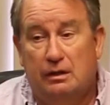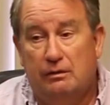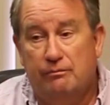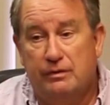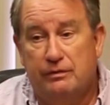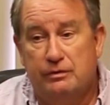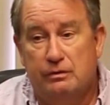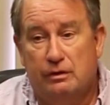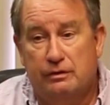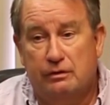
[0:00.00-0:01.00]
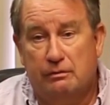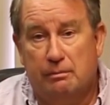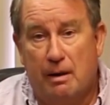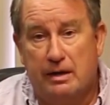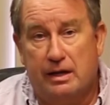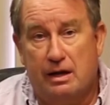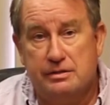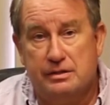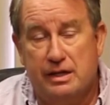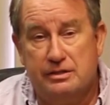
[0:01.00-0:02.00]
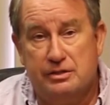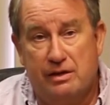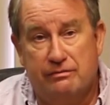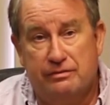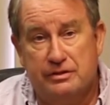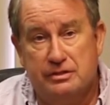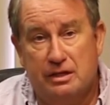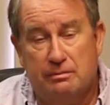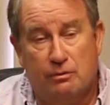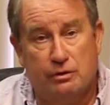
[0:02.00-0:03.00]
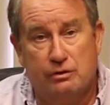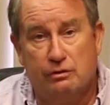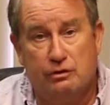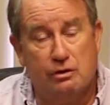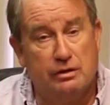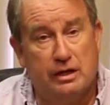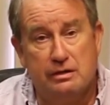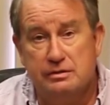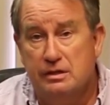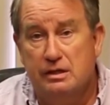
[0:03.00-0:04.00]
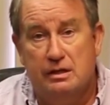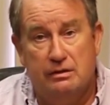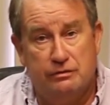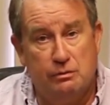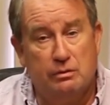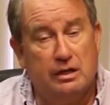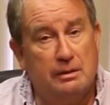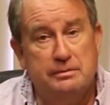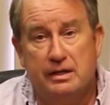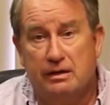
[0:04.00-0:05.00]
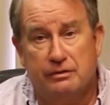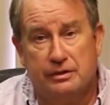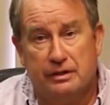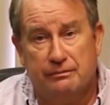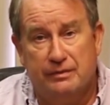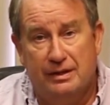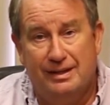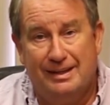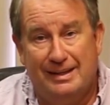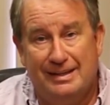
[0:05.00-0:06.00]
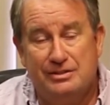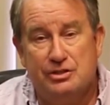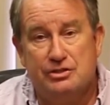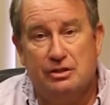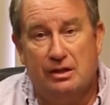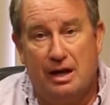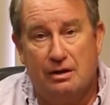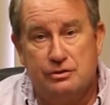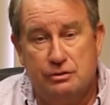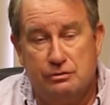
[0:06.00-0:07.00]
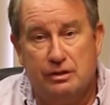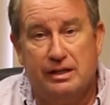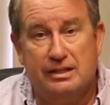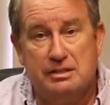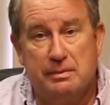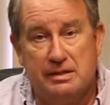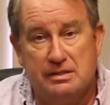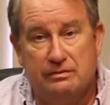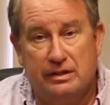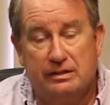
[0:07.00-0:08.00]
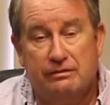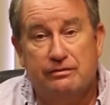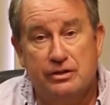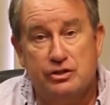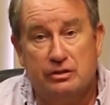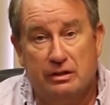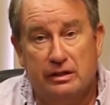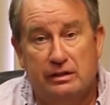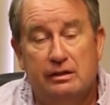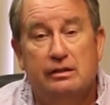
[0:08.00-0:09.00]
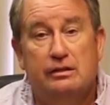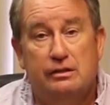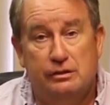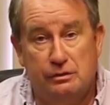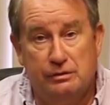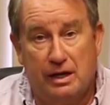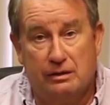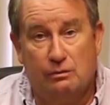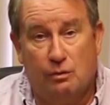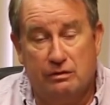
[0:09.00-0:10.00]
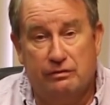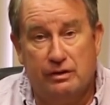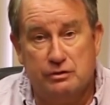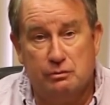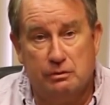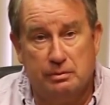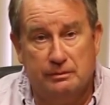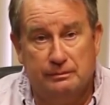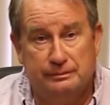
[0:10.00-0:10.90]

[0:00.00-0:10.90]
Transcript: If you're buying a house and they just haven't fixed it up, or your current house, if you want to update everything, it just allows you to inexpensively and efficiently do that in one fell swoop.